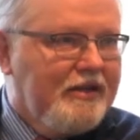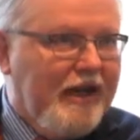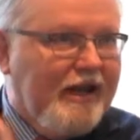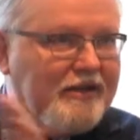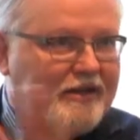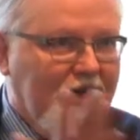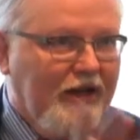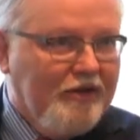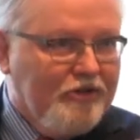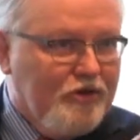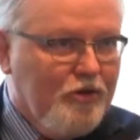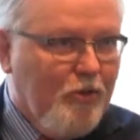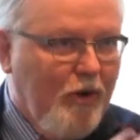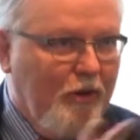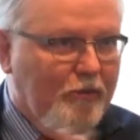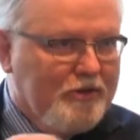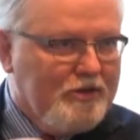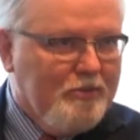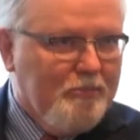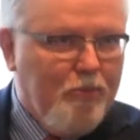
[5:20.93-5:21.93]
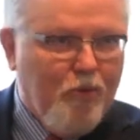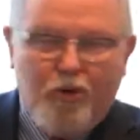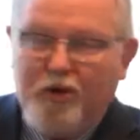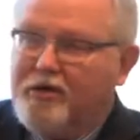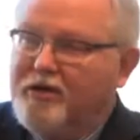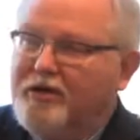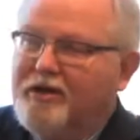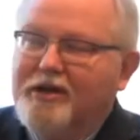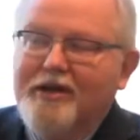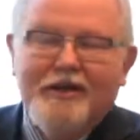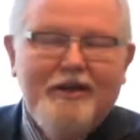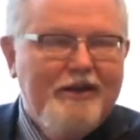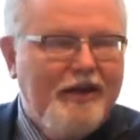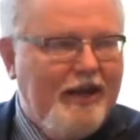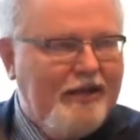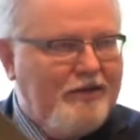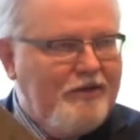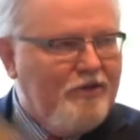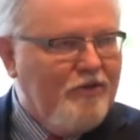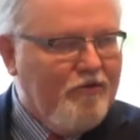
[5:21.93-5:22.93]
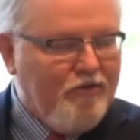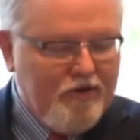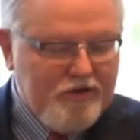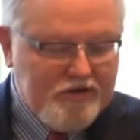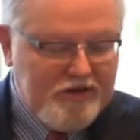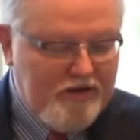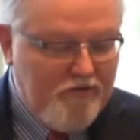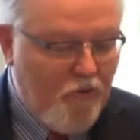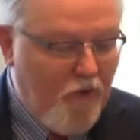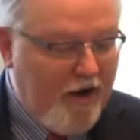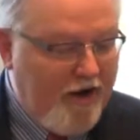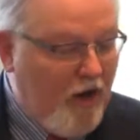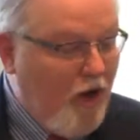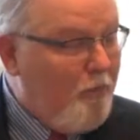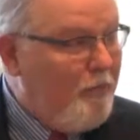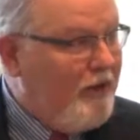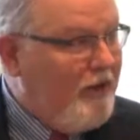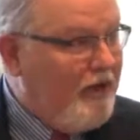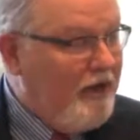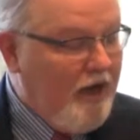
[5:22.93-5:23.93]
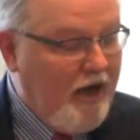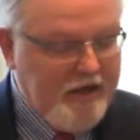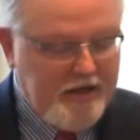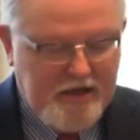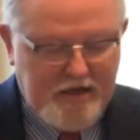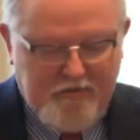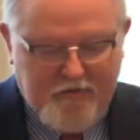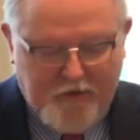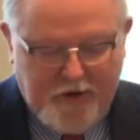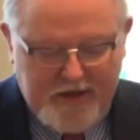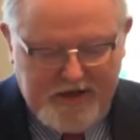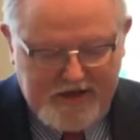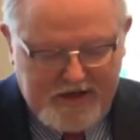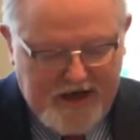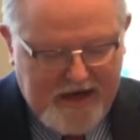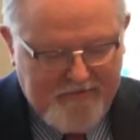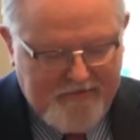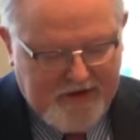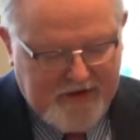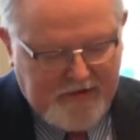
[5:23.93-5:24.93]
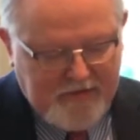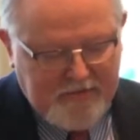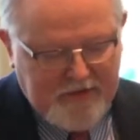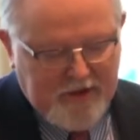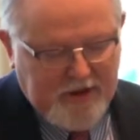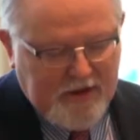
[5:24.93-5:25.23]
That tells you what was important at the University of Wyoming in 1947.